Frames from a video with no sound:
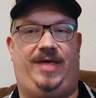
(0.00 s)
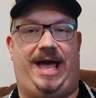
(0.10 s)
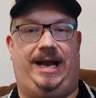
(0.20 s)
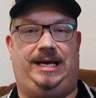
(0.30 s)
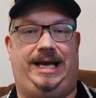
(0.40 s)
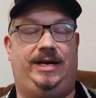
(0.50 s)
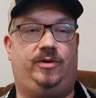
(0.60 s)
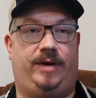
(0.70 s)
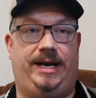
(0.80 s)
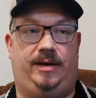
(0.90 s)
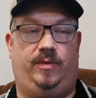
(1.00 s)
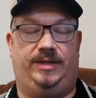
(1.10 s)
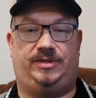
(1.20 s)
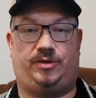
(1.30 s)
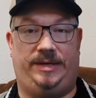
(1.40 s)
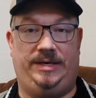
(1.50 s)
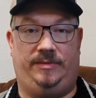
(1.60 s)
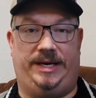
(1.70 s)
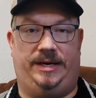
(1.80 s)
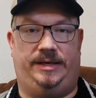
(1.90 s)
that integrated with screen
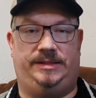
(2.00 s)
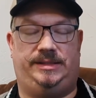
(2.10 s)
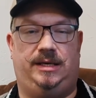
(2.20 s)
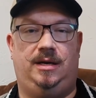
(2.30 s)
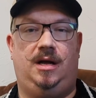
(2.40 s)
readers